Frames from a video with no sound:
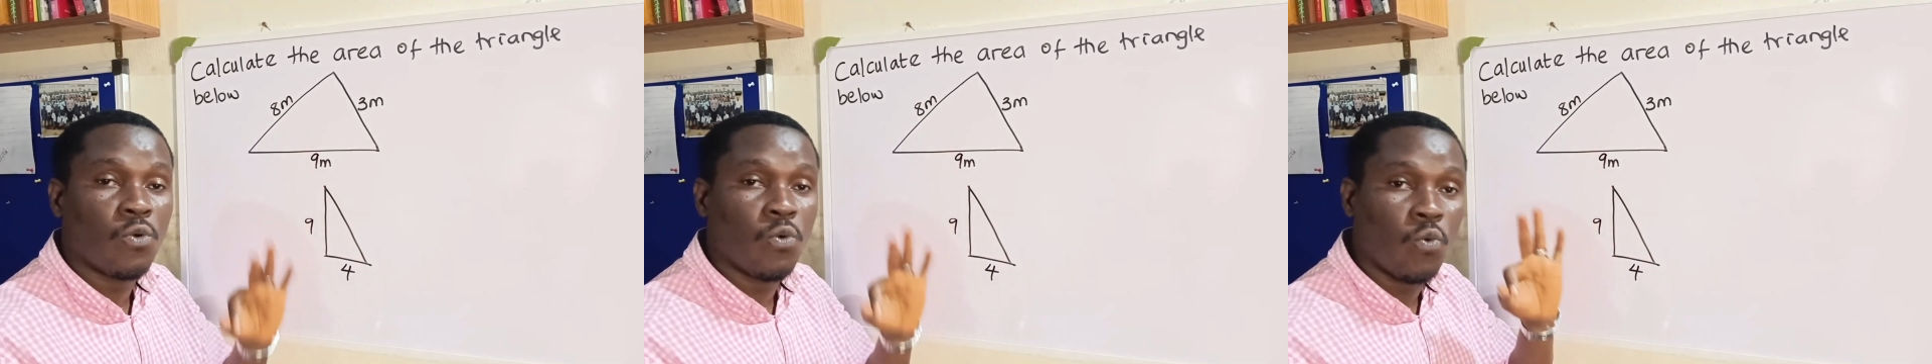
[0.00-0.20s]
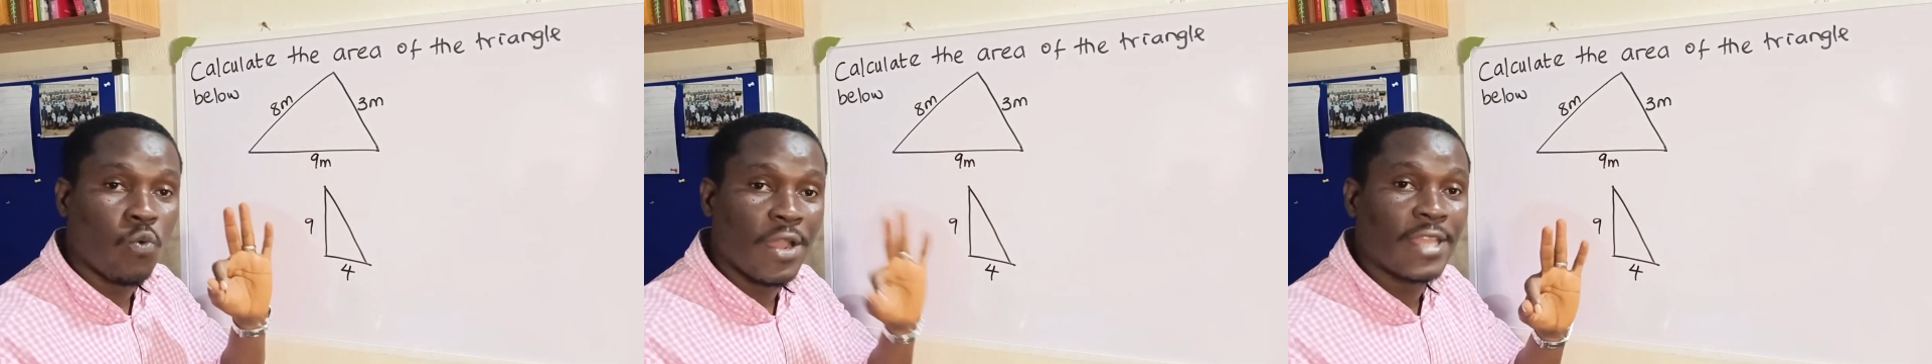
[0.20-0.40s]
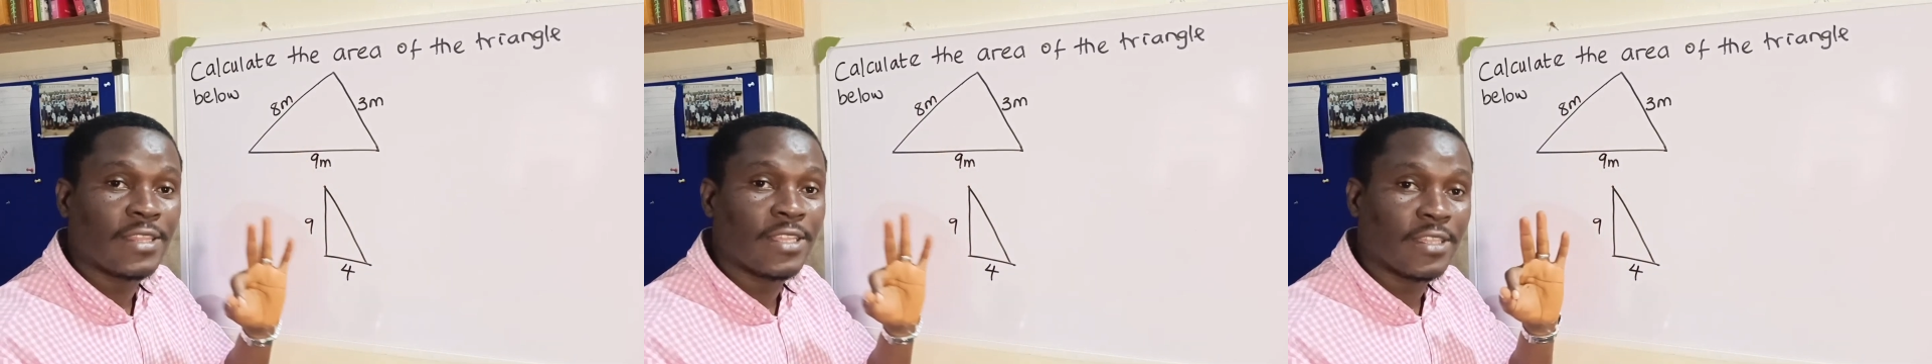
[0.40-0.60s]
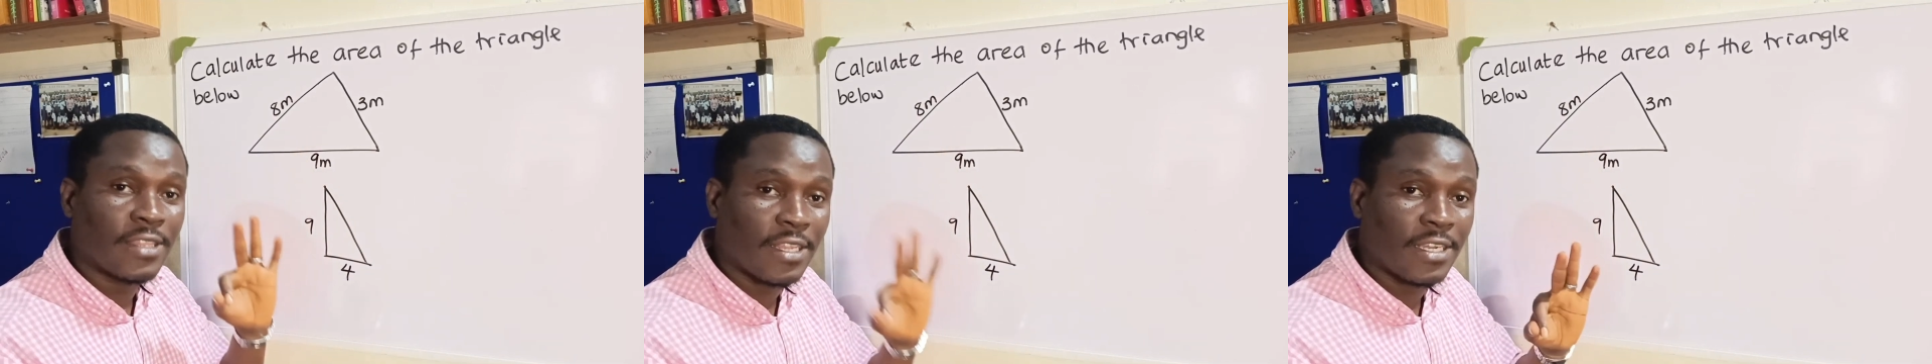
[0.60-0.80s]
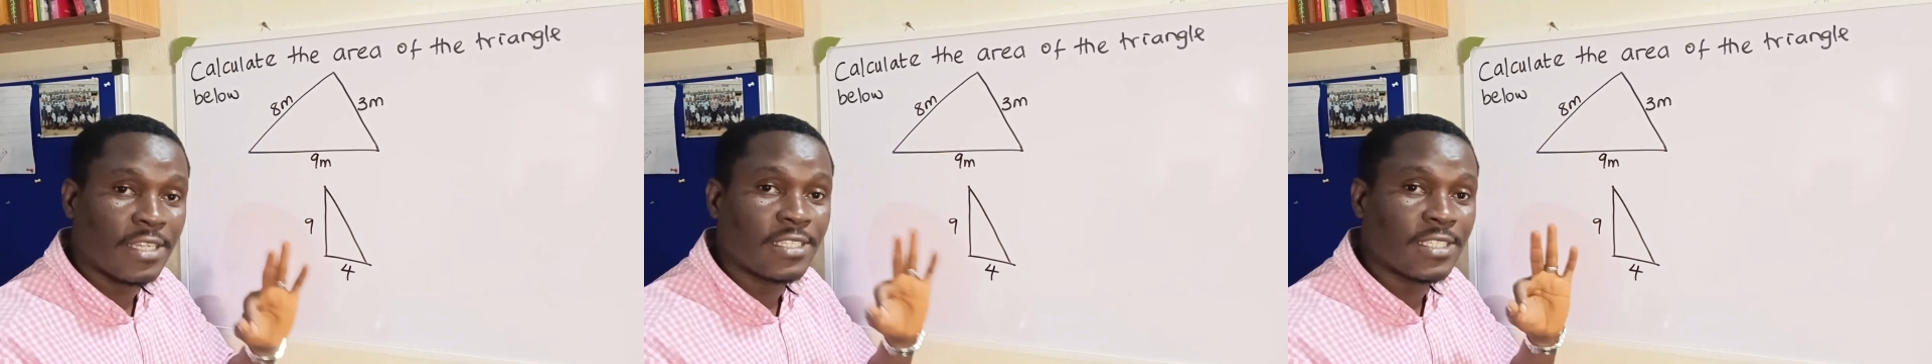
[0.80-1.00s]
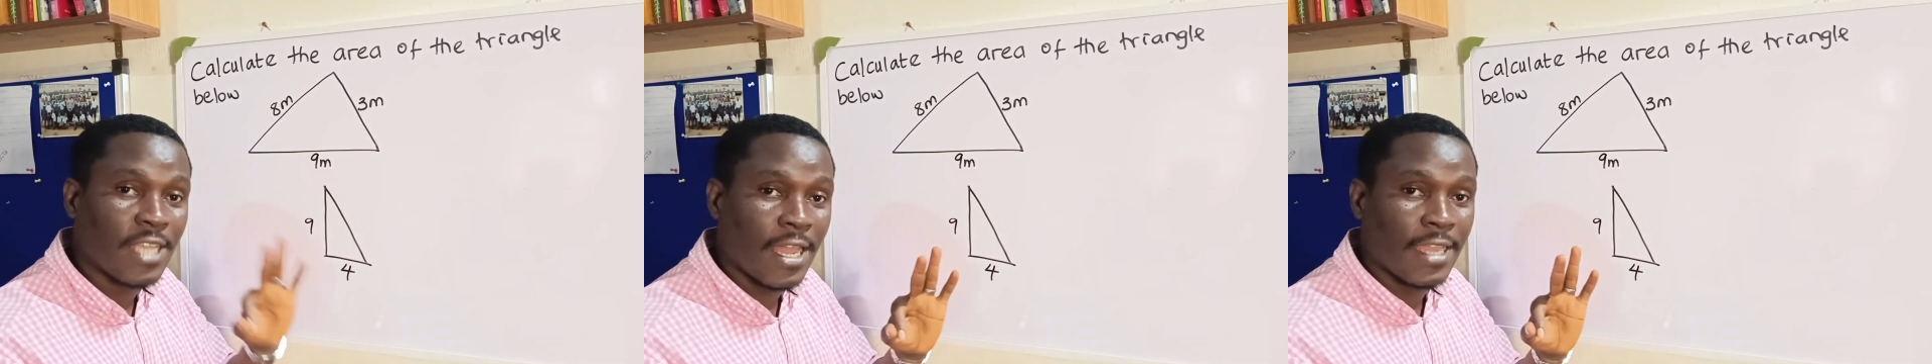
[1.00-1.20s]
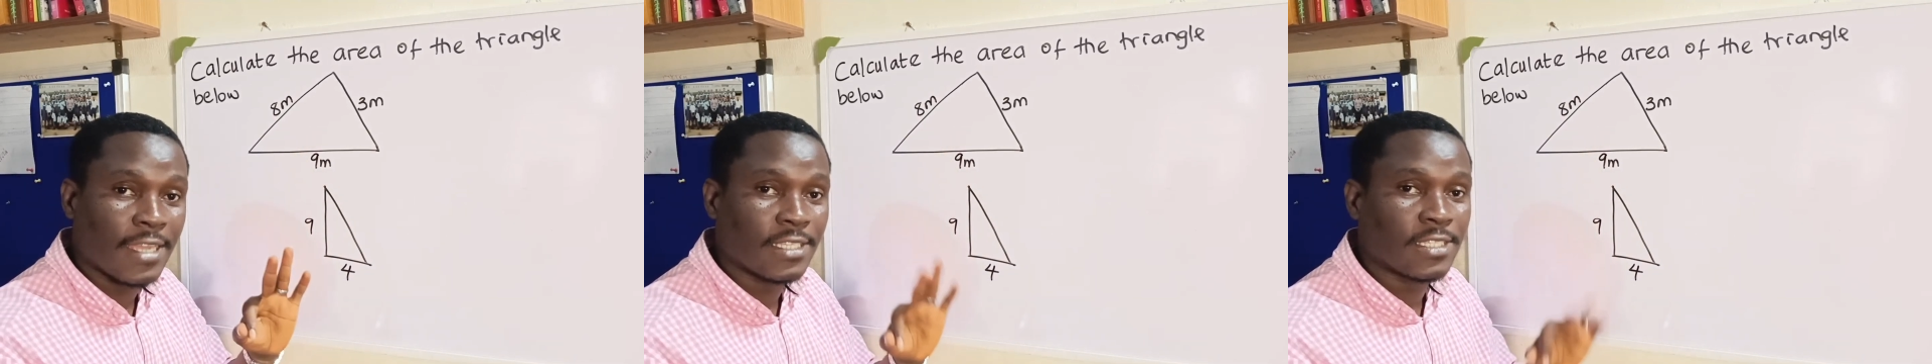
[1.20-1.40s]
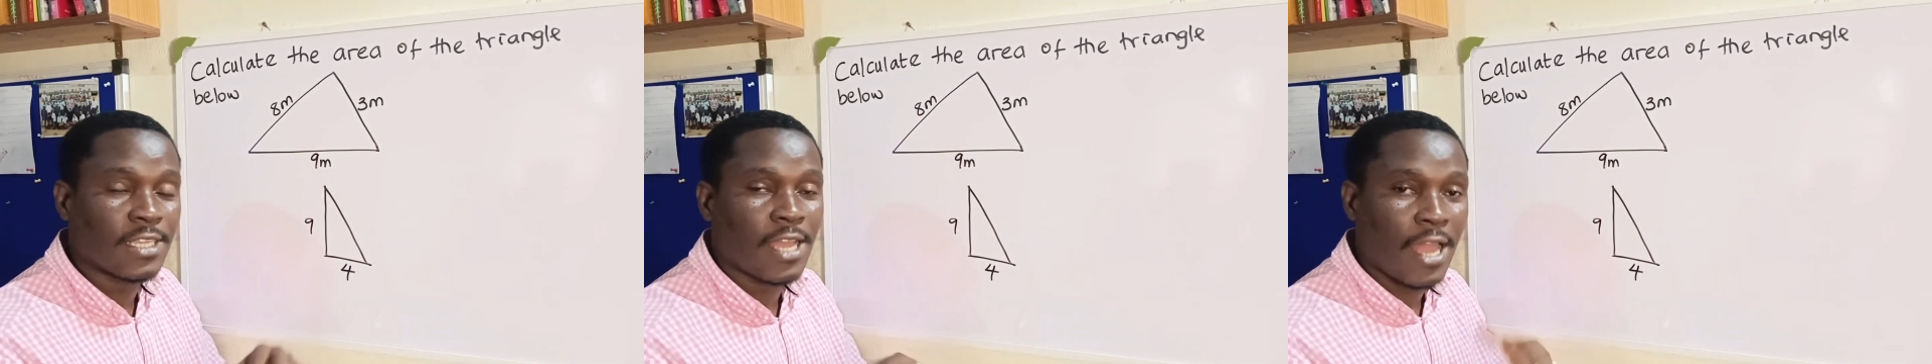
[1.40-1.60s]
when the three
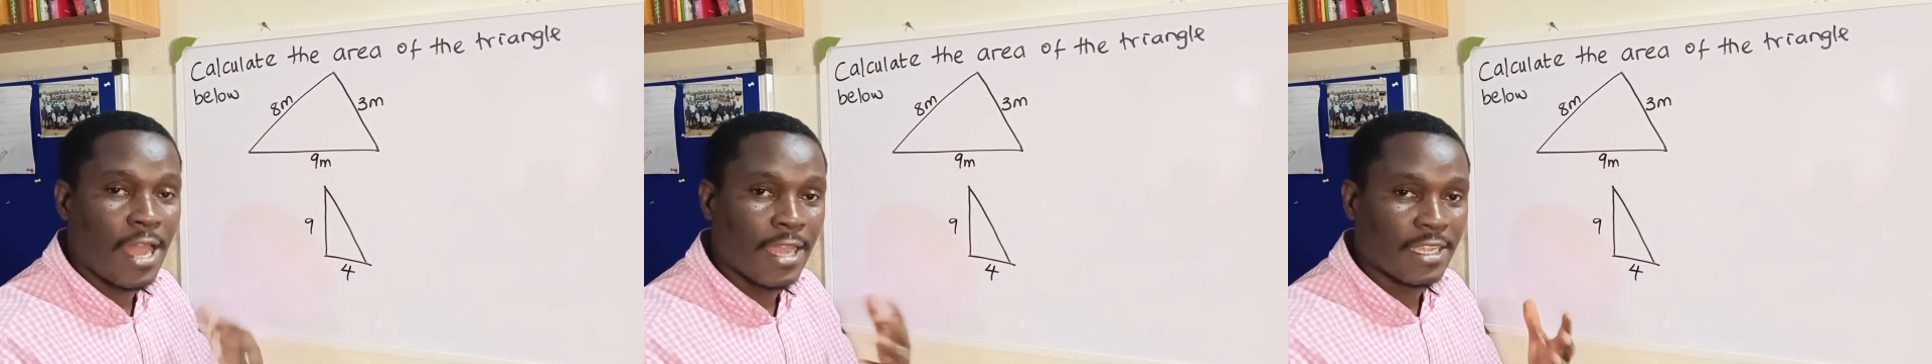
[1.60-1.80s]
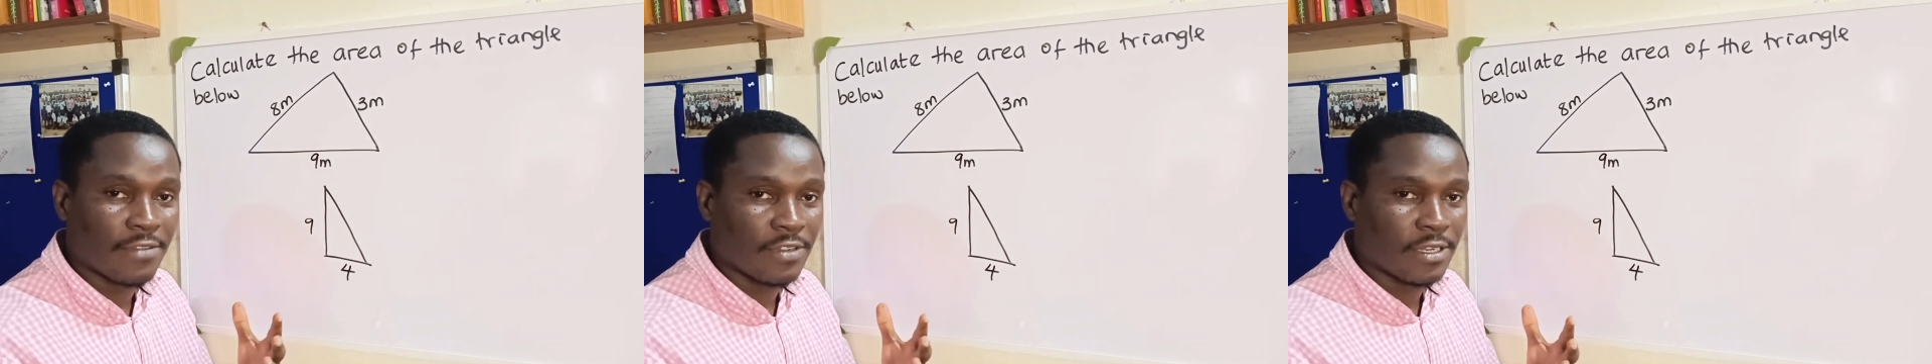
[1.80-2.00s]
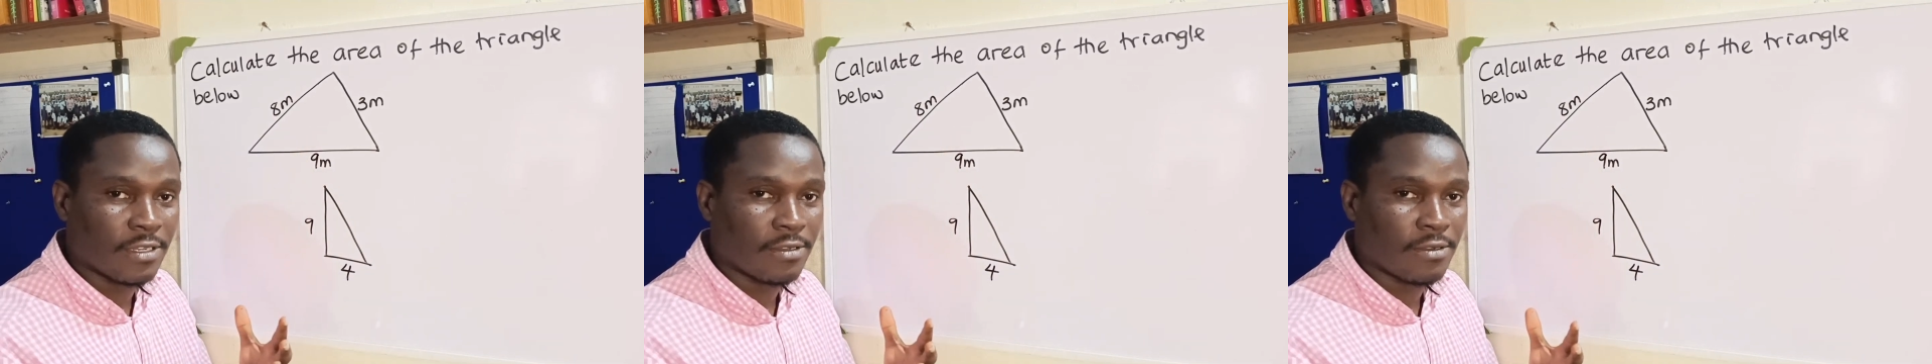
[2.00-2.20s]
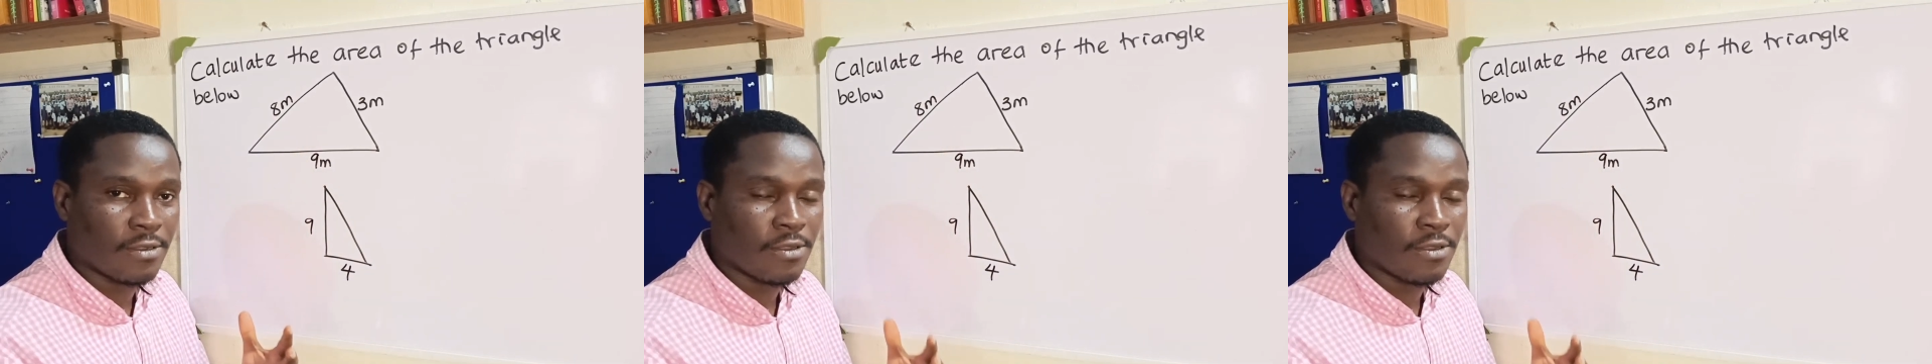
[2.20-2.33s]
sides are given.